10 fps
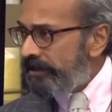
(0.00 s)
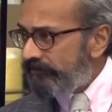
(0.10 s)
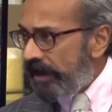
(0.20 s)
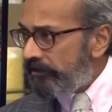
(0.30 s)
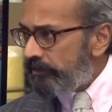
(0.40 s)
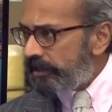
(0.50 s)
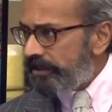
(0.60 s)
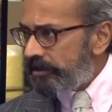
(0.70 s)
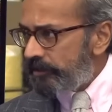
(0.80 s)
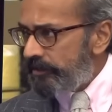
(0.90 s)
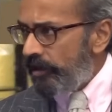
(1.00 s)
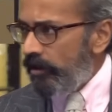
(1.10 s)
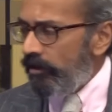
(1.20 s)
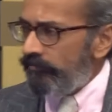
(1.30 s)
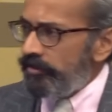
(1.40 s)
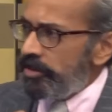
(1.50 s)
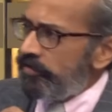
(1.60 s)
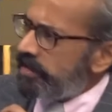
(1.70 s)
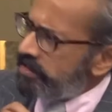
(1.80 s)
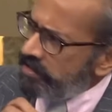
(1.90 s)
invariably going to be part of a
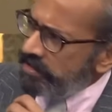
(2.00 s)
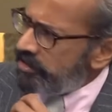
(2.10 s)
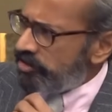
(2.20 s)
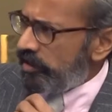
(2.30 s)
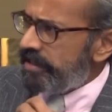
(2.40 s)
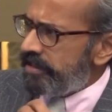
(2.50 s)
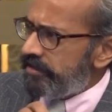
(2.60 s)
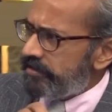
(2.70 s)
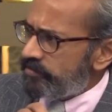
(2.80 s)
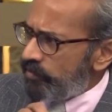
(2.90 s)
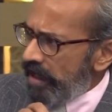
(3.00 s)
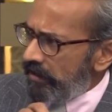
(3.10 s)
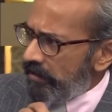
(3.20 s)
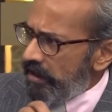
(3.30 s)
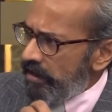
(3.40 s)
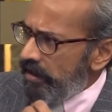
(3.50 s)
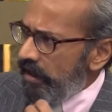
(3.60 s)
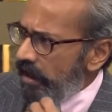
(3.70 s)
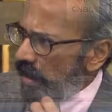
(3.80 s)
US India trade deal as well, yes.